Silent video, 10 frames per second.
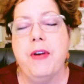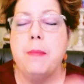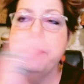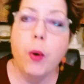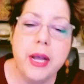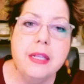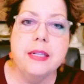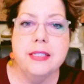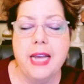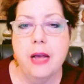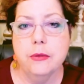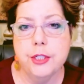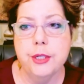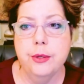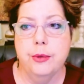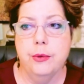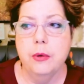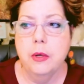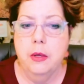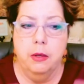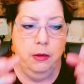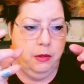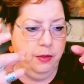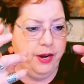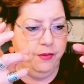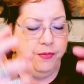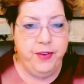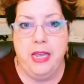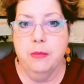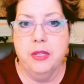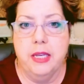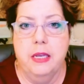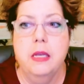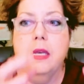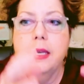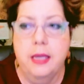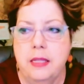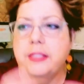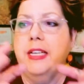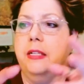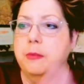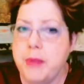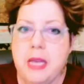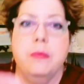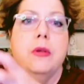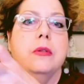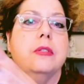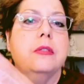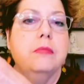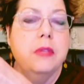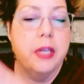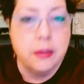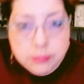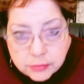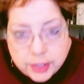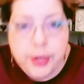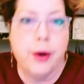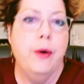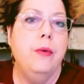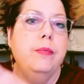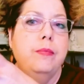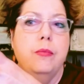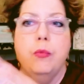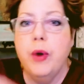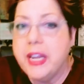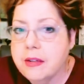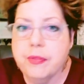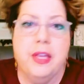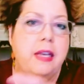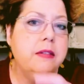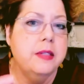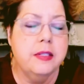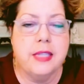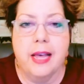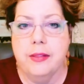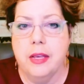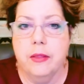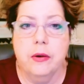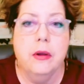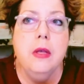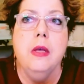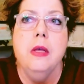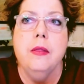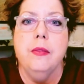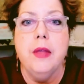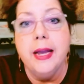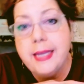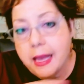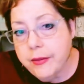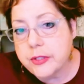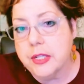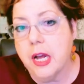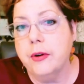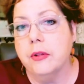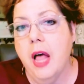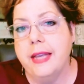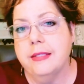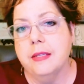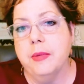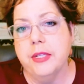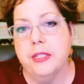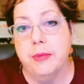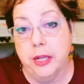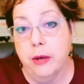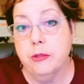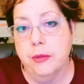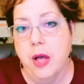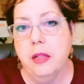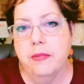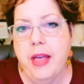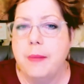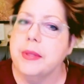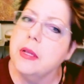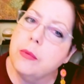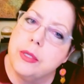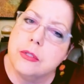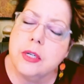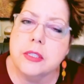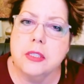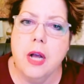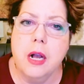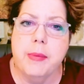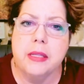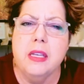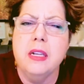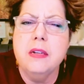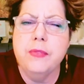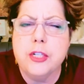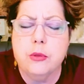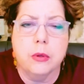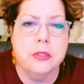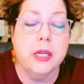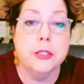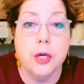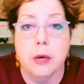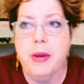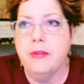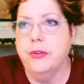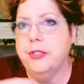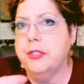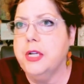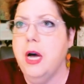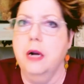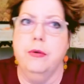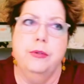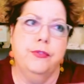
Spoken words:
boil it down to their family, insects, mammals, winged things, this, that, and the other, again, there's an underlying symbolism that goes with all of that. But then when you start to talk about the individuals, like a termite versus a cockroach